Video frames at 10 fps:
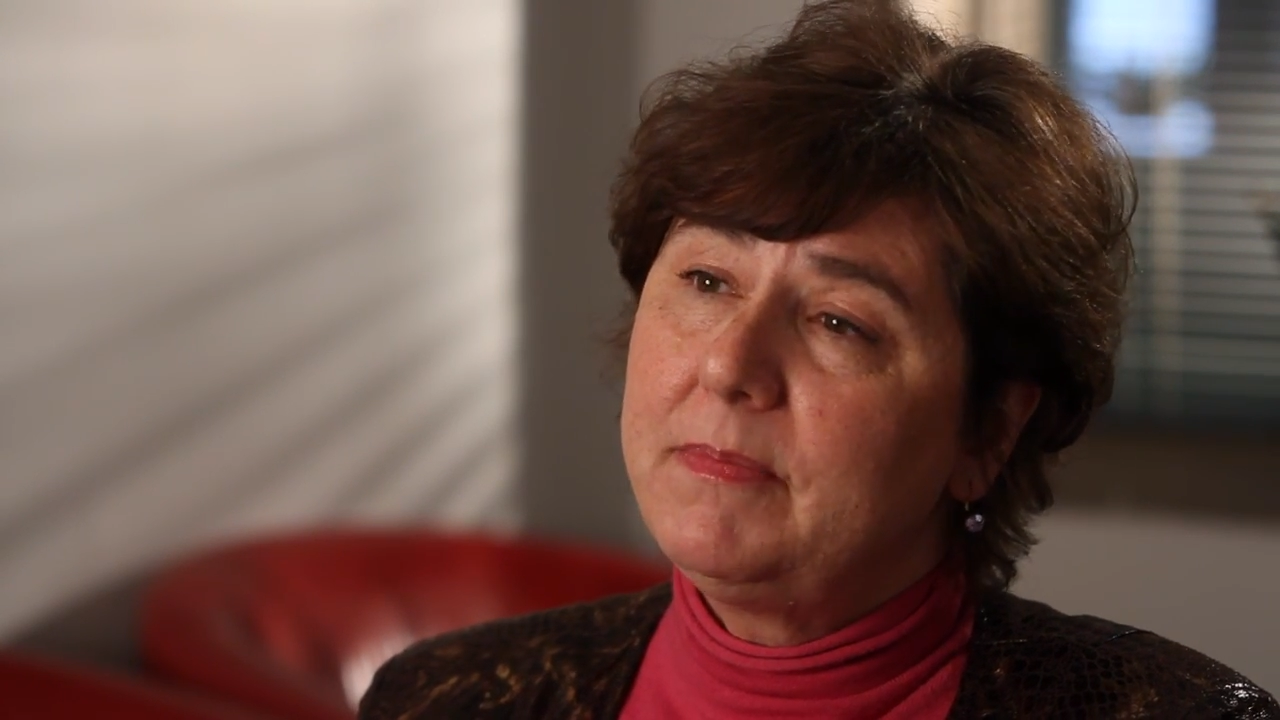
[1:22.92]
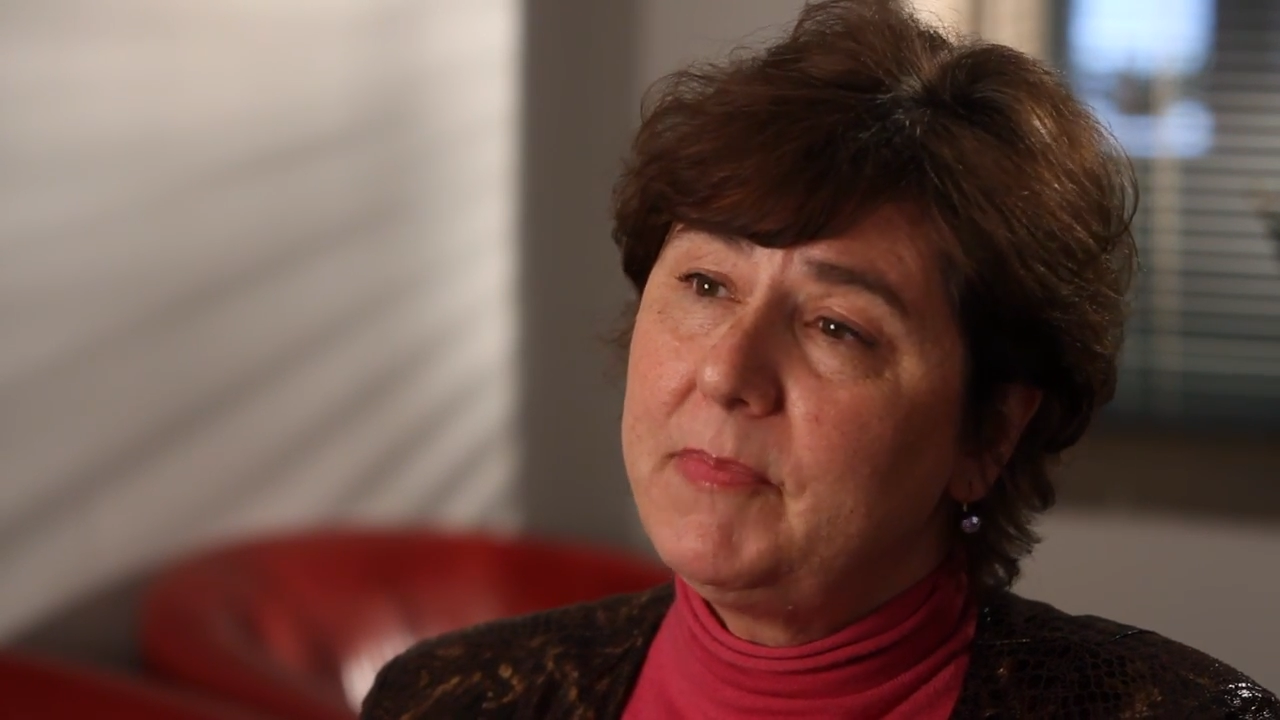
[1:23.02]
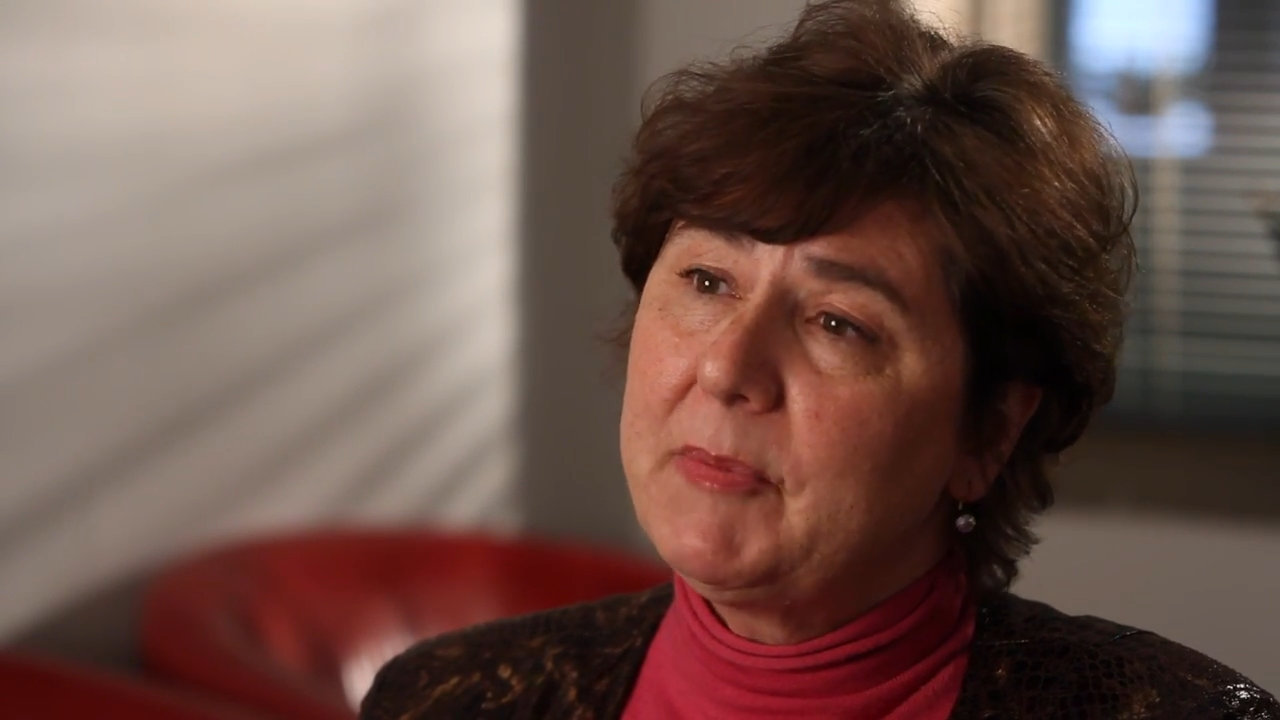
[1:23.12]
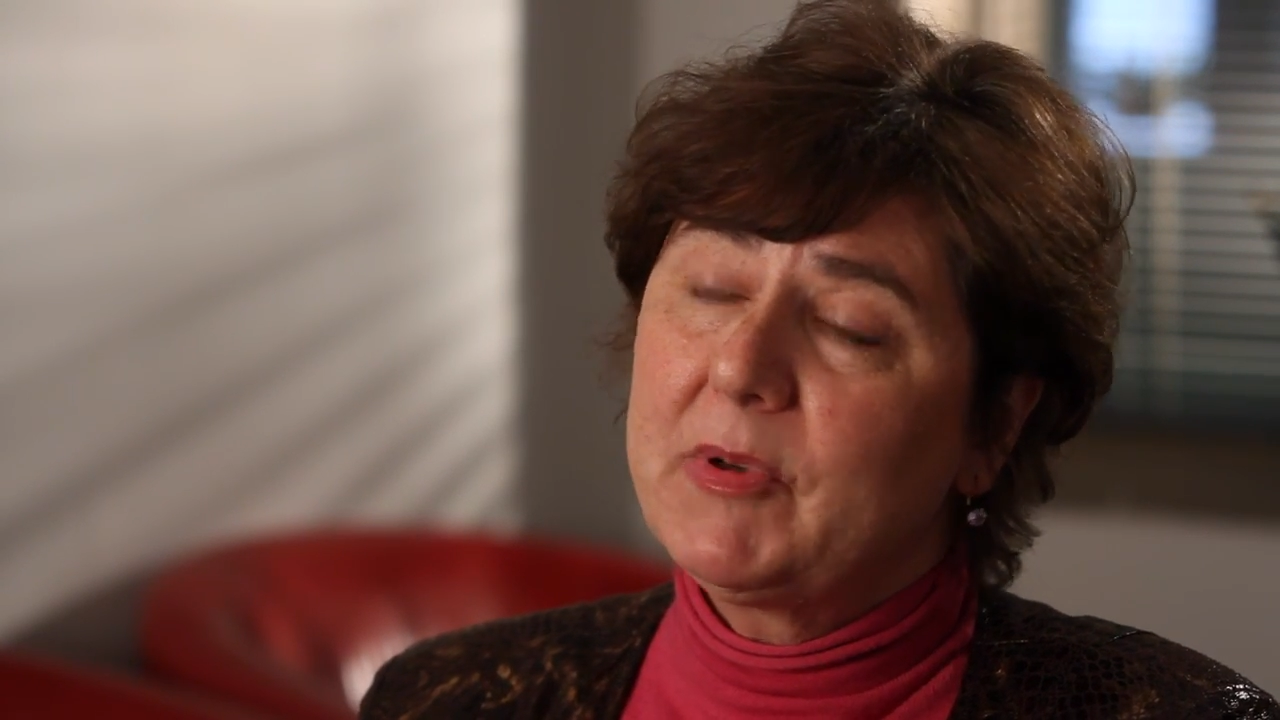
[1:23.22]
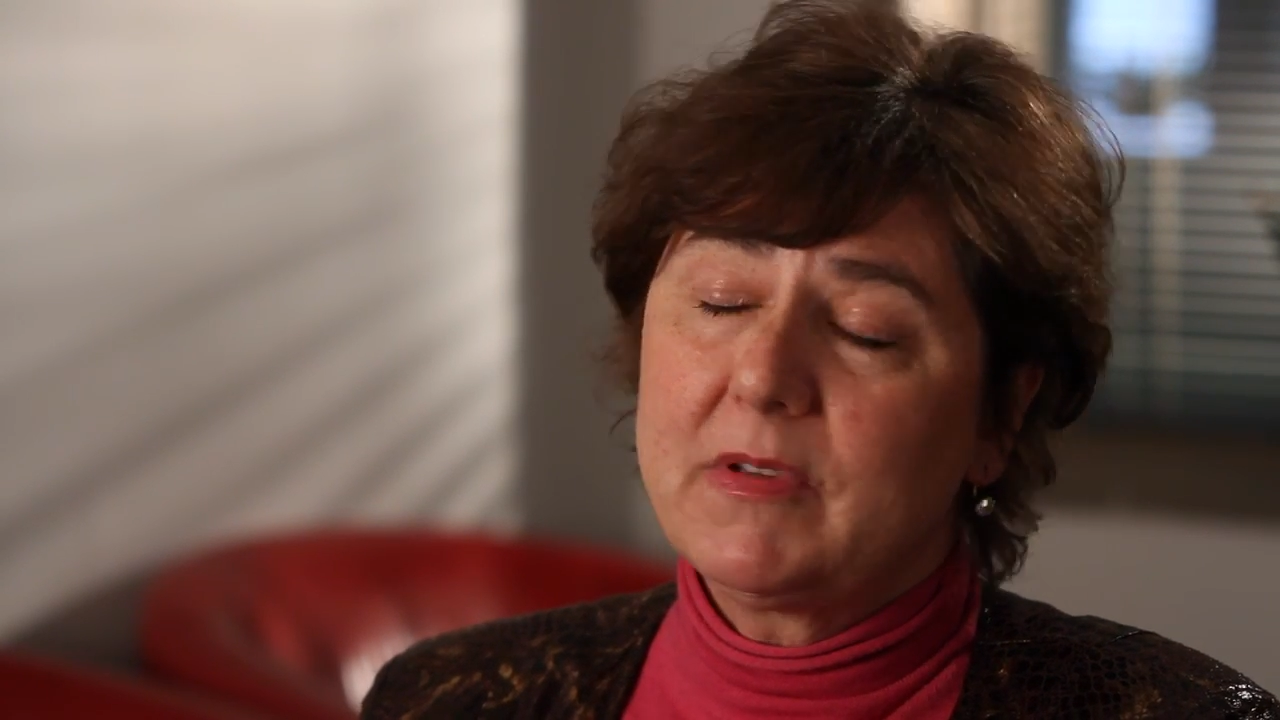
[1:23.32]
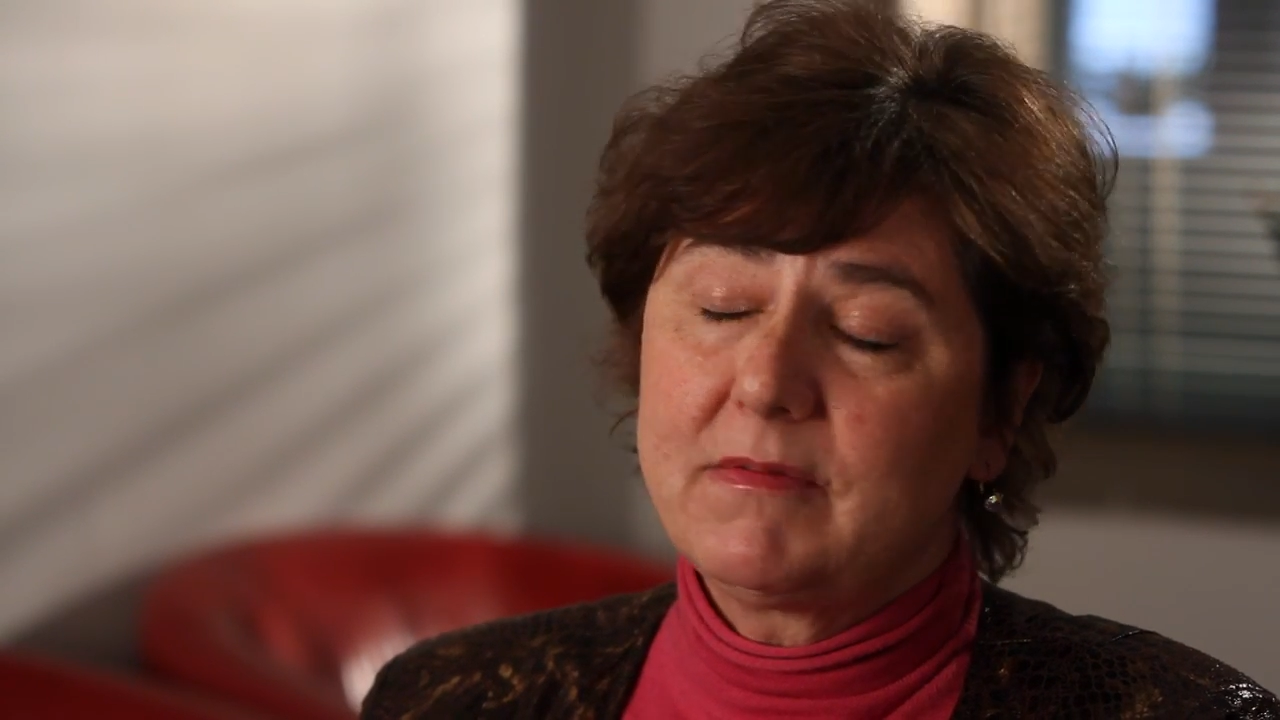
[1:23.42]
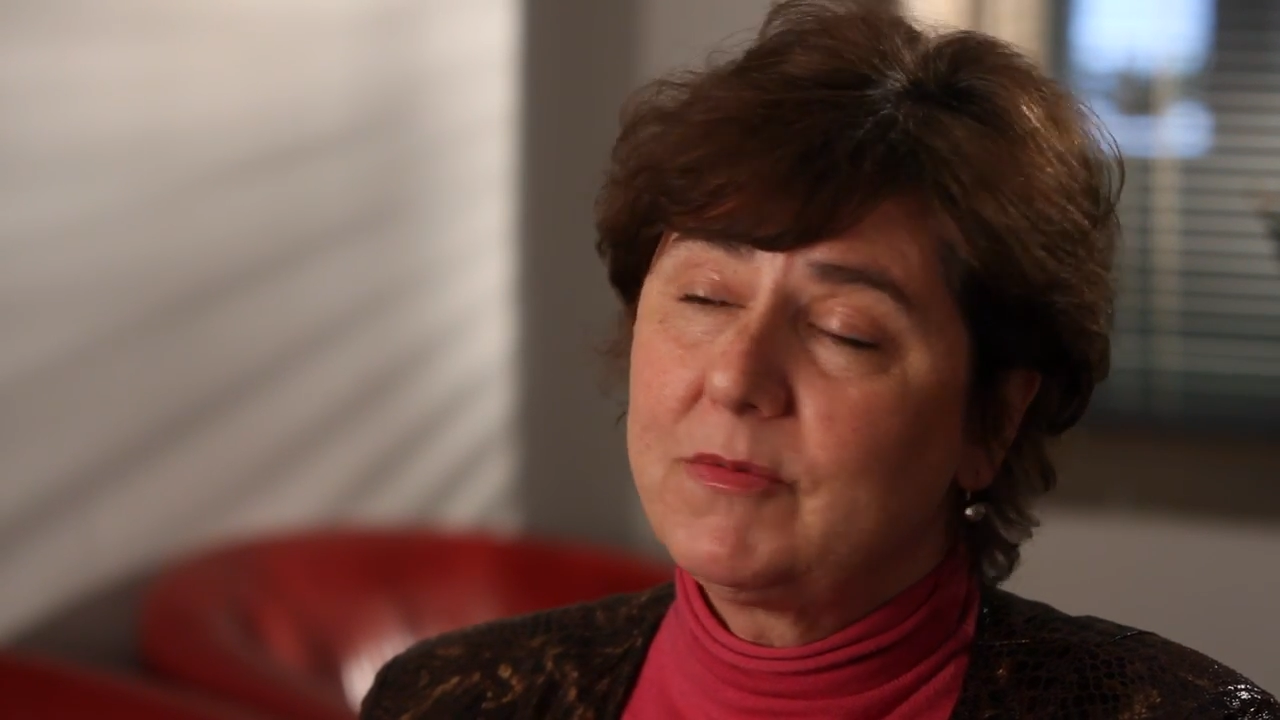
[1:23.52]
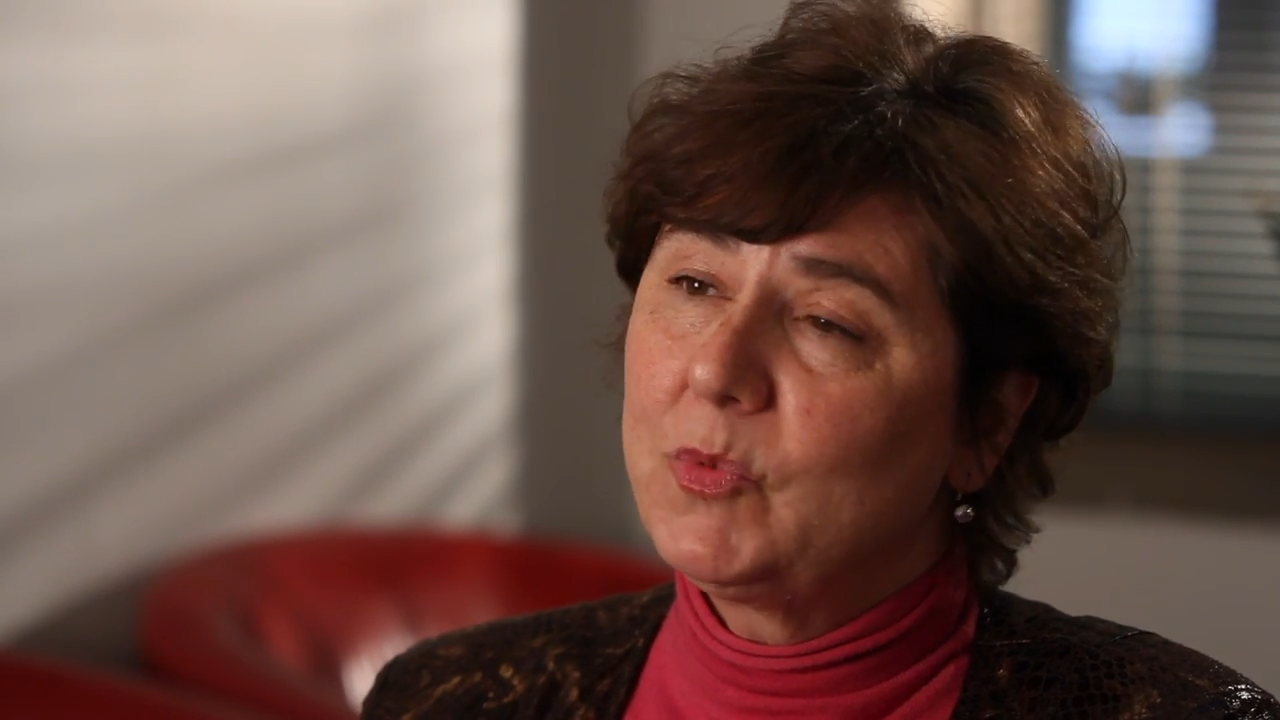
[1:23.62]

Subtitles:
People